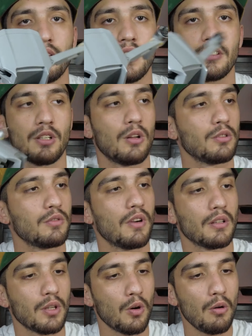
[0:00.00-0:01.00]
That's all
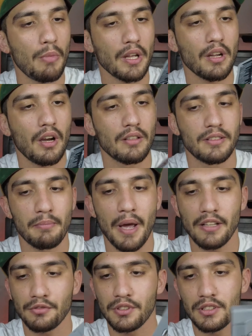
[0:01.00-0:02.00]
you got. Oh my god, the
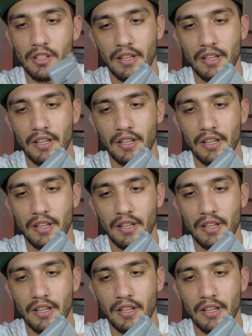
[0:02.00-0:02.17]
battery is